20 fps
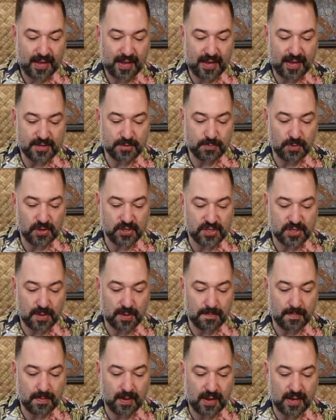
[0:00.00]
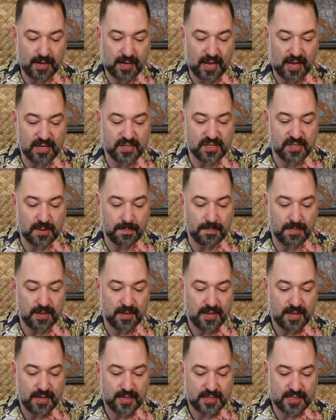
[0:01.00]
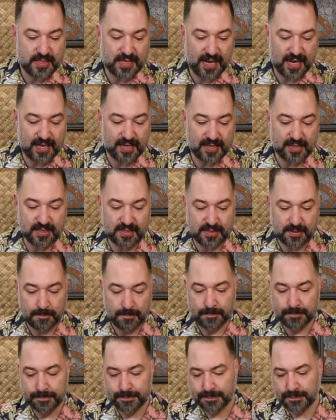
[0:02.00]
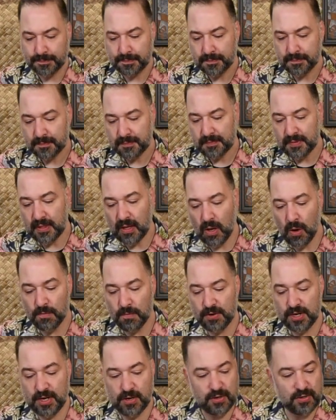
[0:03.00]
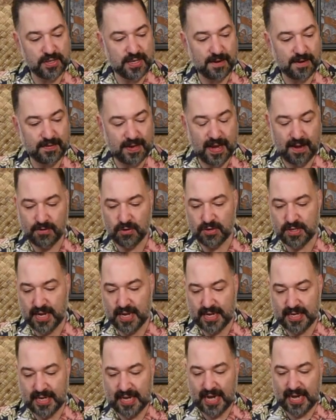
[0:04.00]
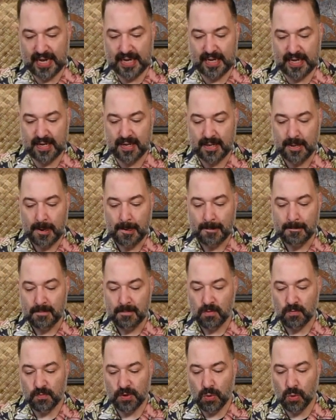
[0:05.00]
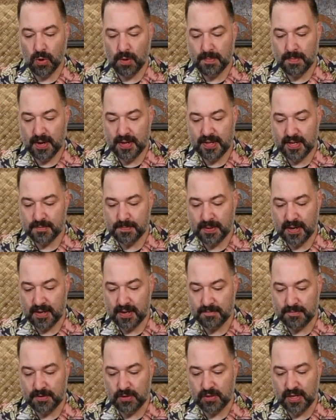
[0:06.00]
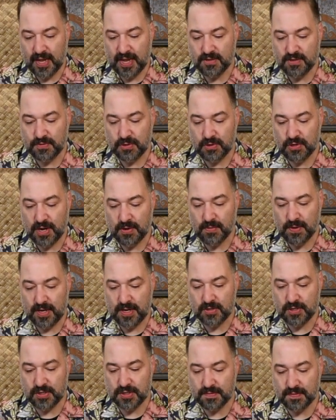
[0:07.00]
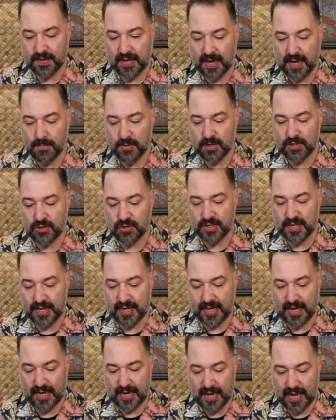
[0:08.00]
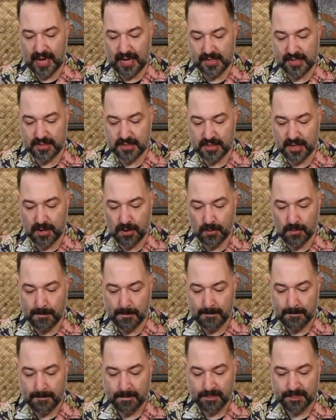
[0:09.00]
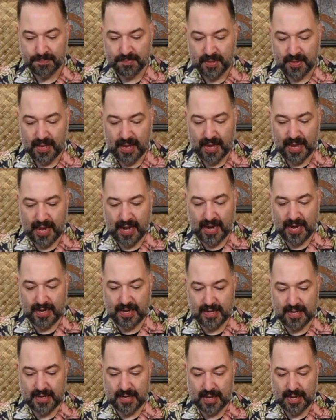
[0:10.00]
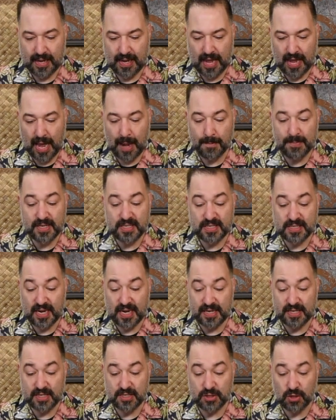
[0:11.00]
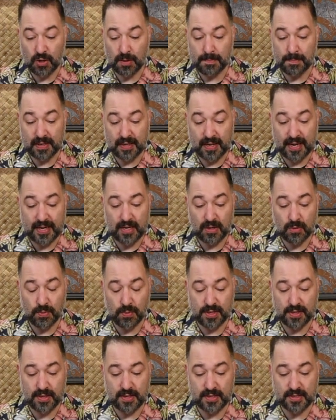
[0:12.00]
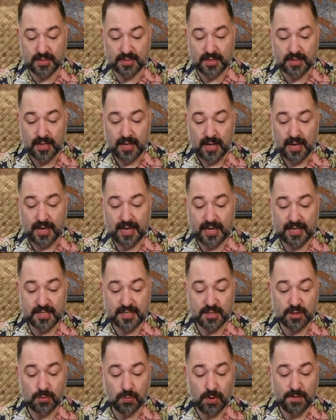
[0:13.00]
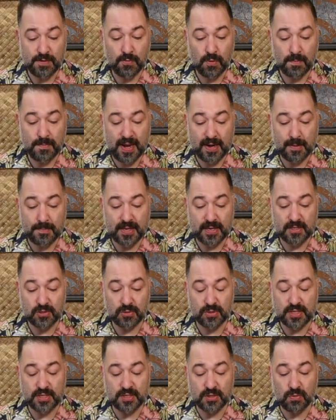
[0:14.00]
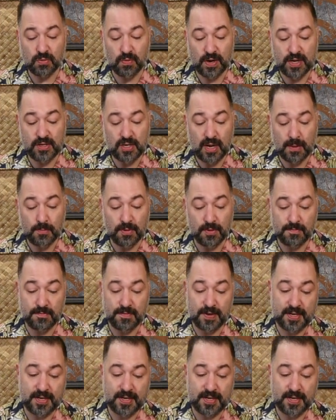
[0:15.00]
as well as some custom settings. Over here, you definitely have your dedicated record button that's been on the last few generations of cameras, your dedicated ISO, and I'm excited to start playing with this. Again, this is 24 megapixel. It does a great job with